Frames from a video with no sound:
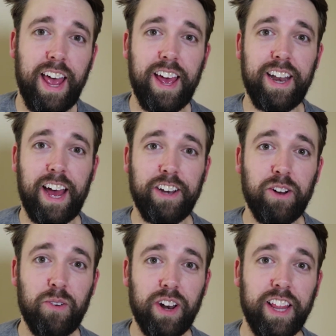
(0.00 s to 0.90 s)
And I
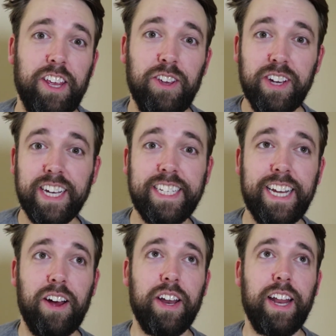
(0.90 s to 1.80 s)
don't want to let you guys
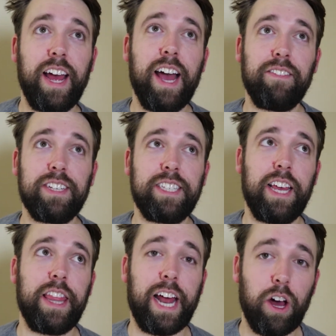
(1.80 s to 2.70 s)
down, and I have to
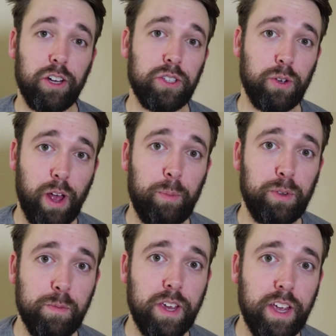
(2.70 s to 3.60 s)
say that also
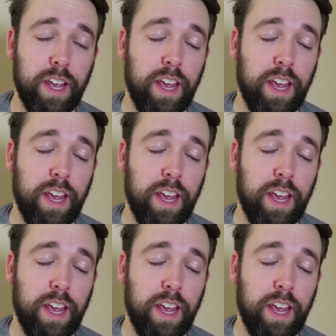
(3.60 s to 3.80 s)
helps me